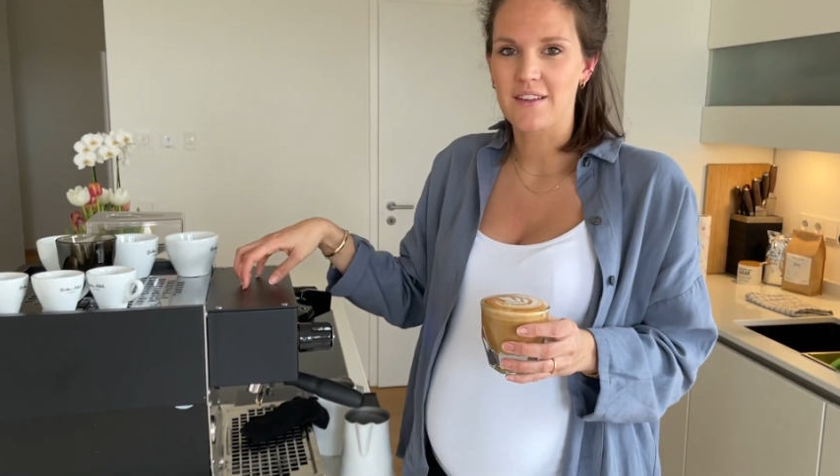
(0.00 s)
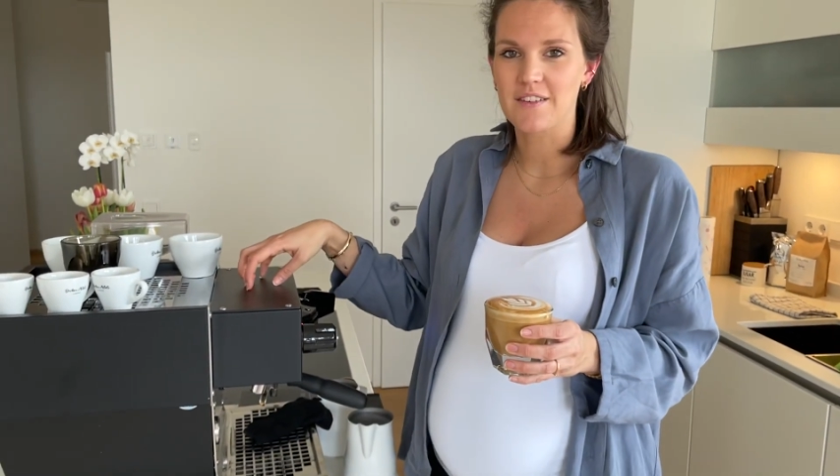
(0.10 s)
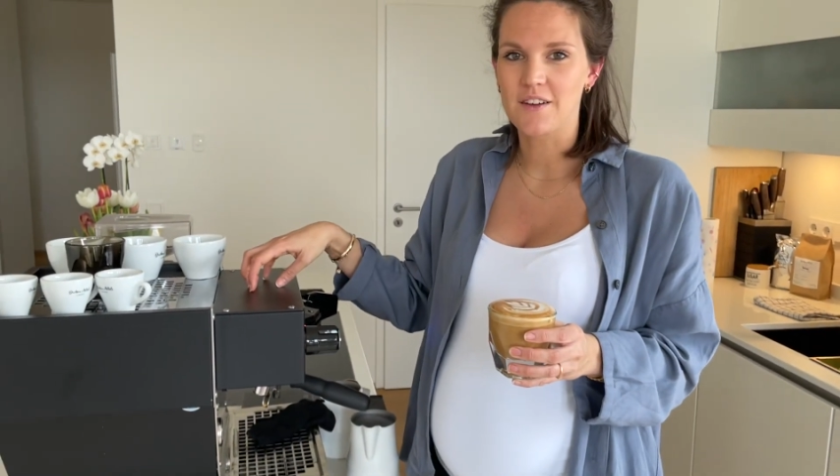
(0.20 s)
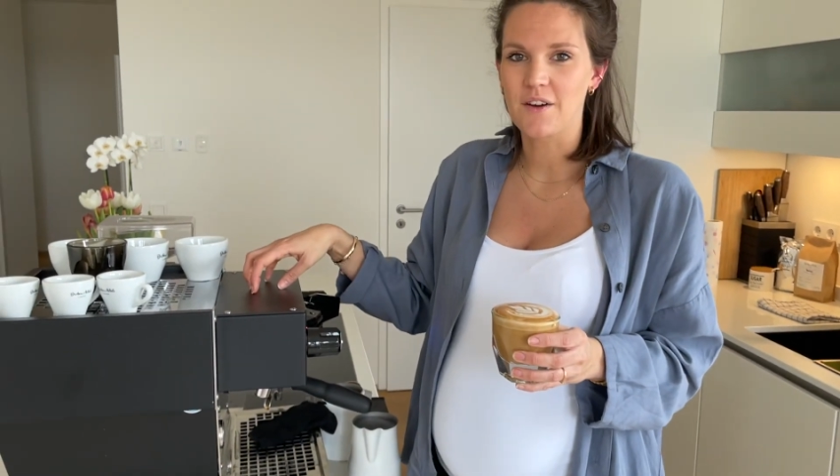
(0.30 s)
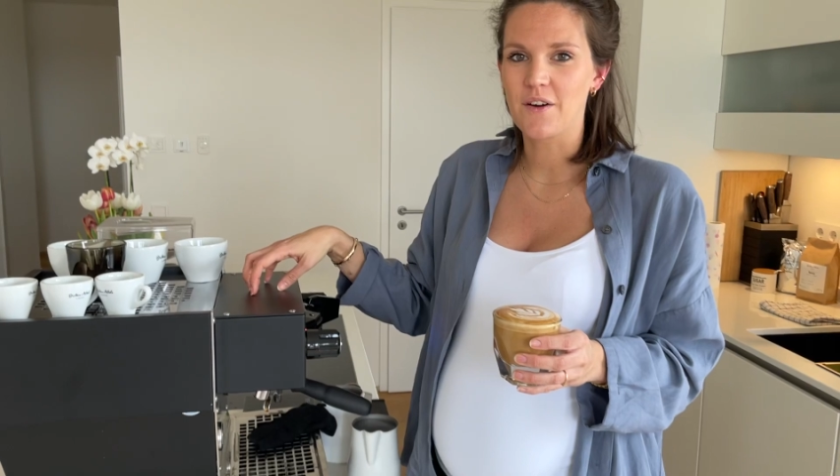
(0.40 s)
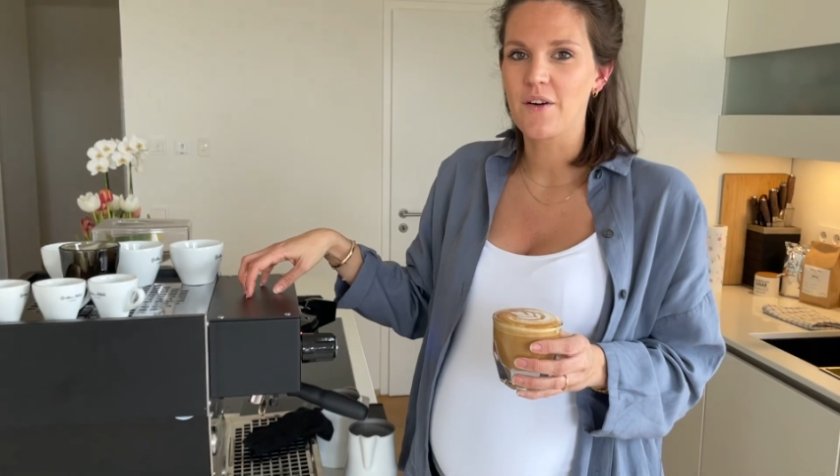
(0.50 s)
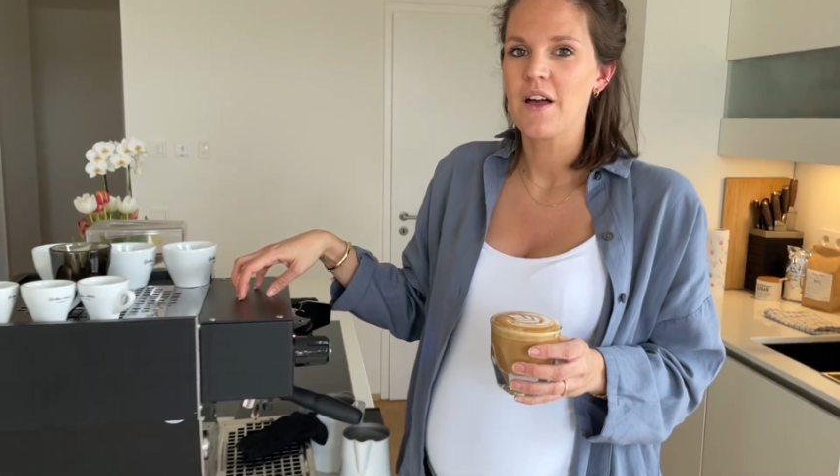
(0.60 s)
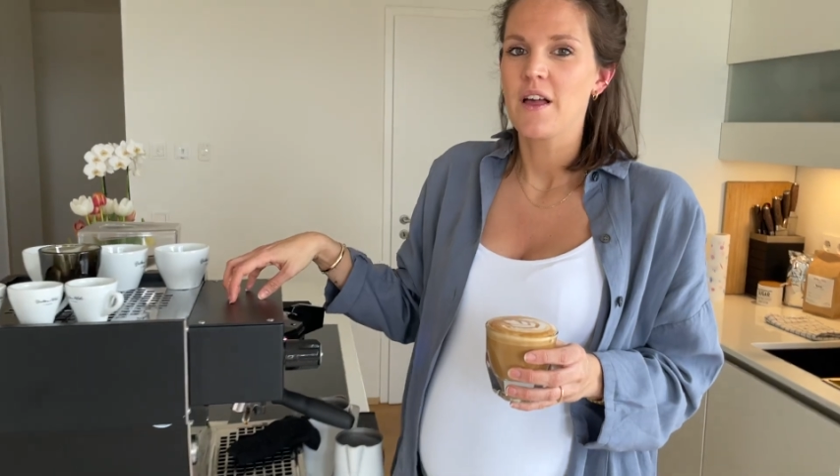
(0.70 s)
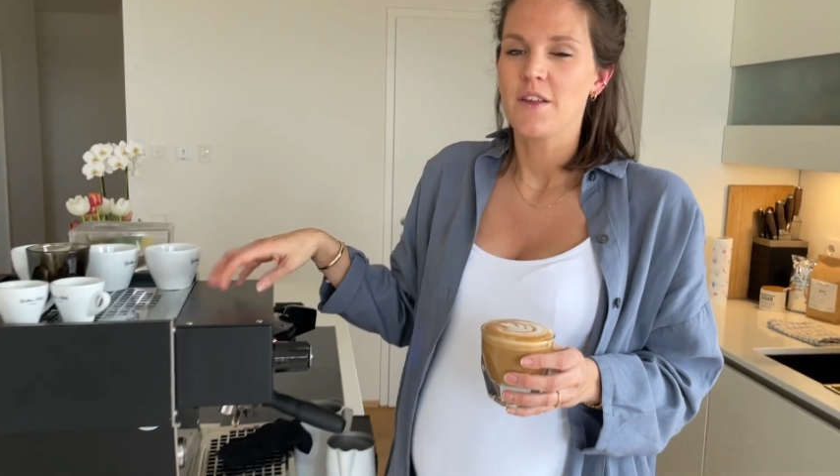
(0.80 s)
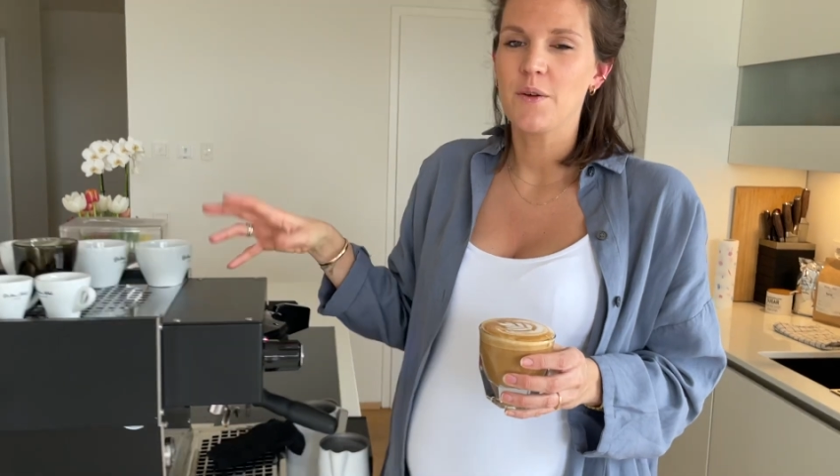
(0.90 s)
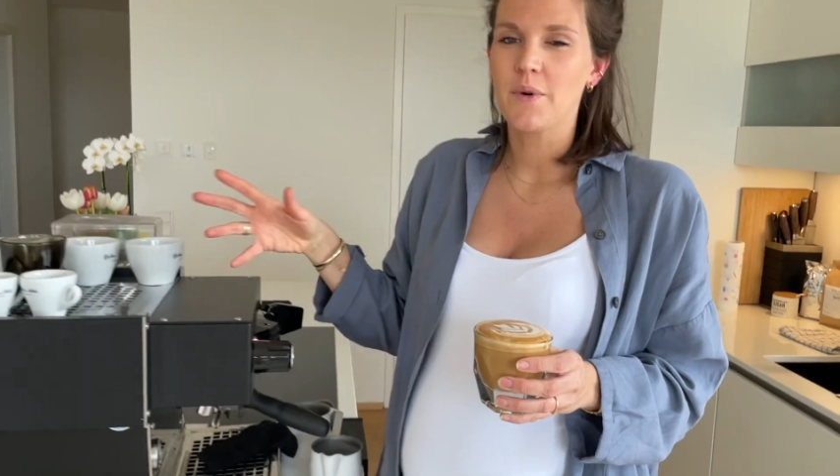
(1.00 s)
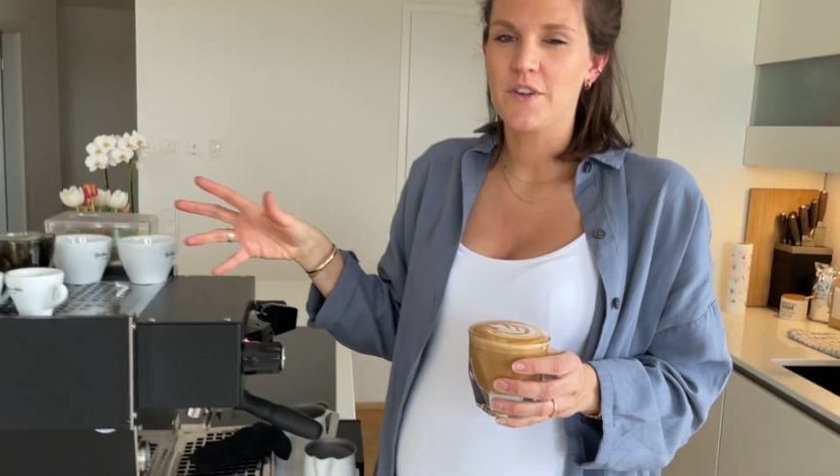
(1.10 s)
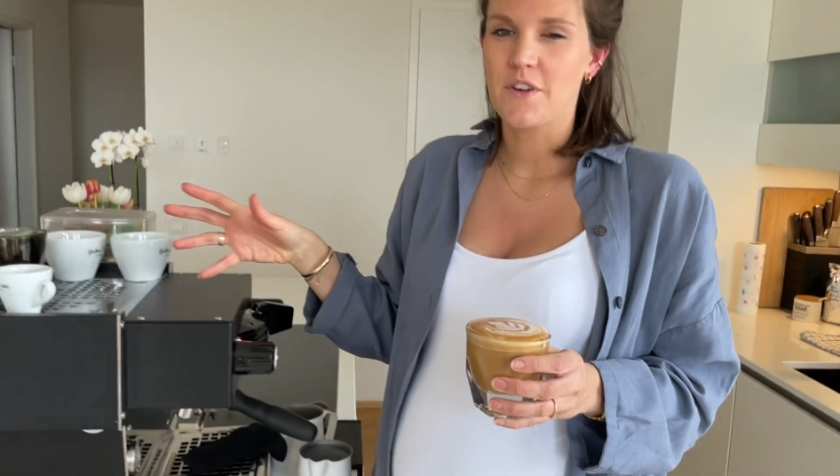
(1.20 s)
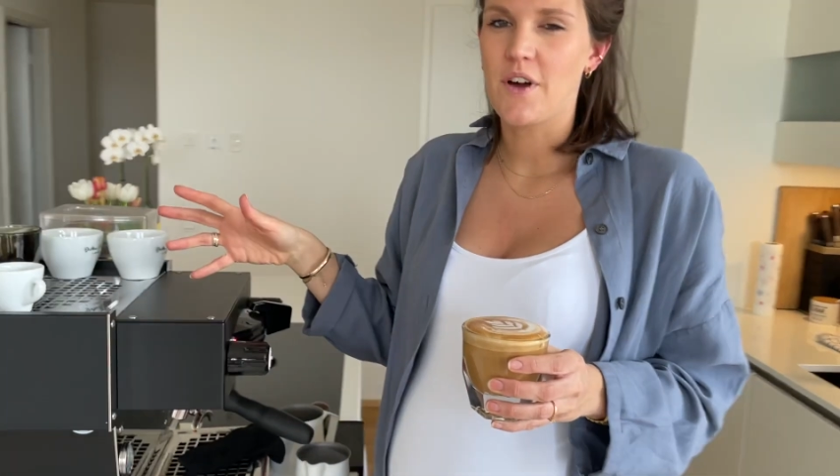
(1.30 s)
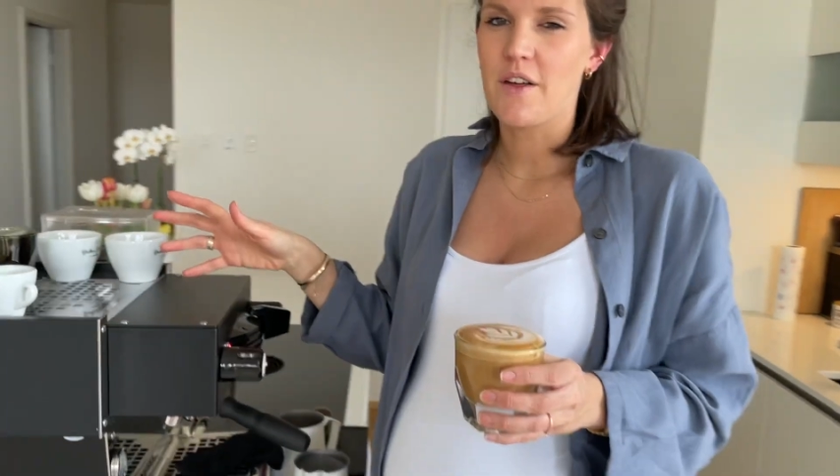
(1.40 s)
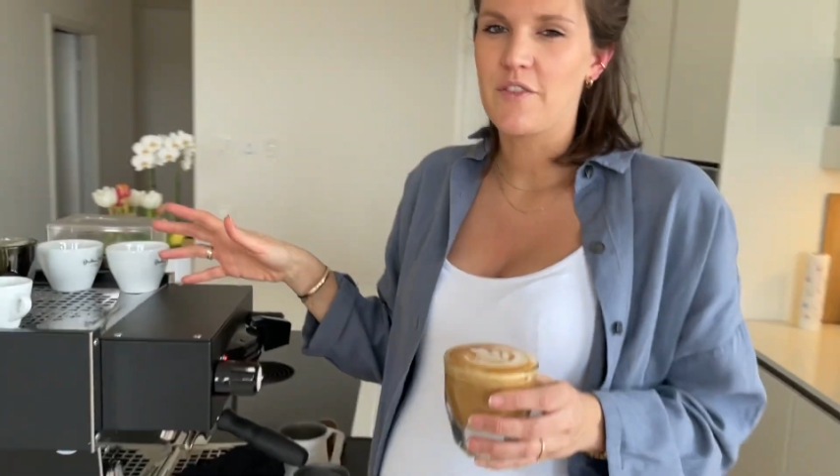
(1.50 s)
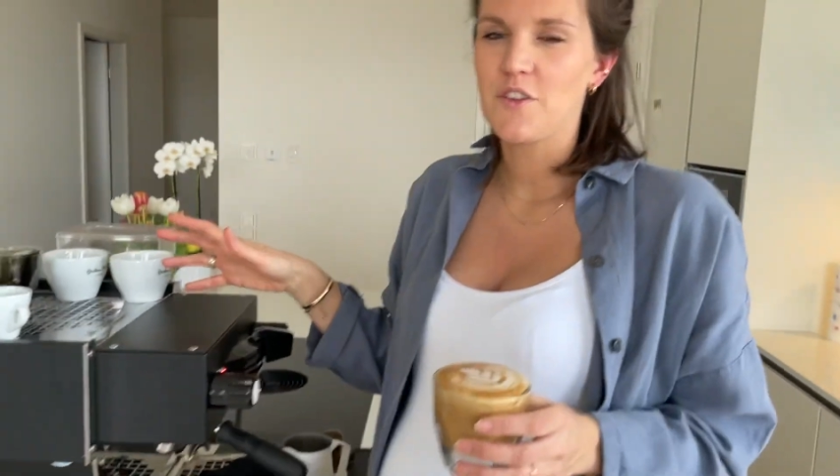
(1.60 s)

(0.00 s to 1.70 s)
So you want your coffee